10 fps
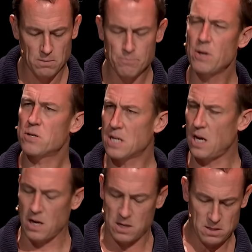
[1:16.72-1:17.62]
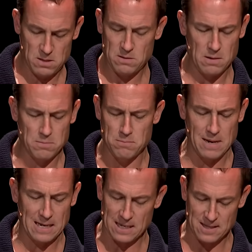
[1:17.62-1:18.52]
Postcard,
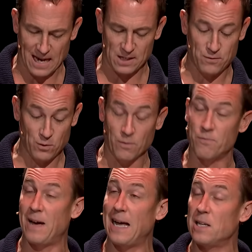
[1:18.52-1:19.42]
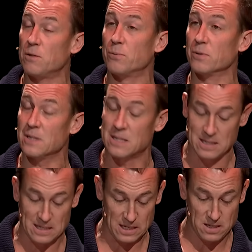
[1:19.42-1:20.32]
many thanks for your valuable
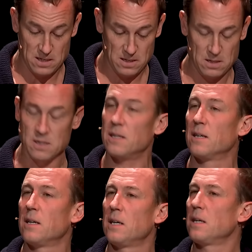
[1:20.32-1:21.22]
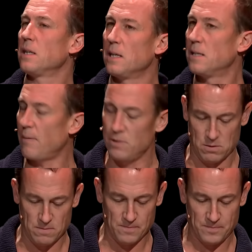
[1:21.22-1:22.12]
suggestion, E.W.